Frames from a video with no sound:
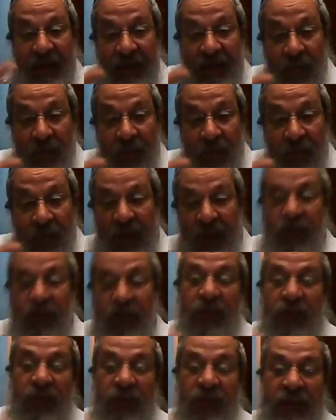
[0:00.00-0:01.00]
with
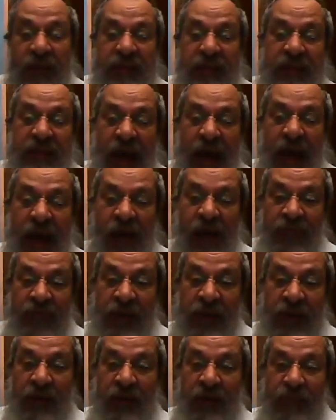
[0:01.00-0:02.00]
this
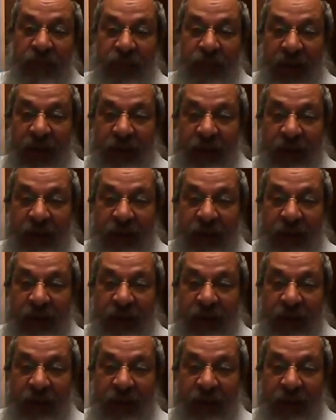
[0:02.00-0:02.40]
dowry, he